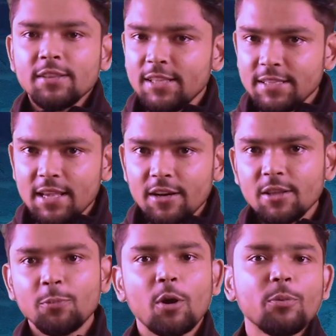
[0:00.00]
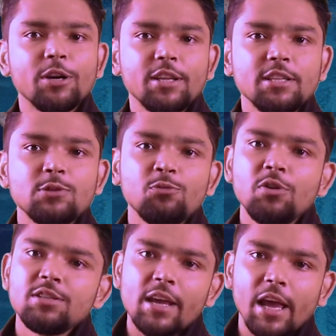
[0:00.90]
These are the properties
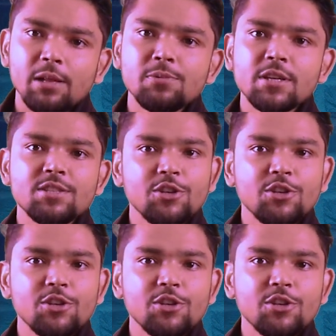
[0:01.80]
which helps a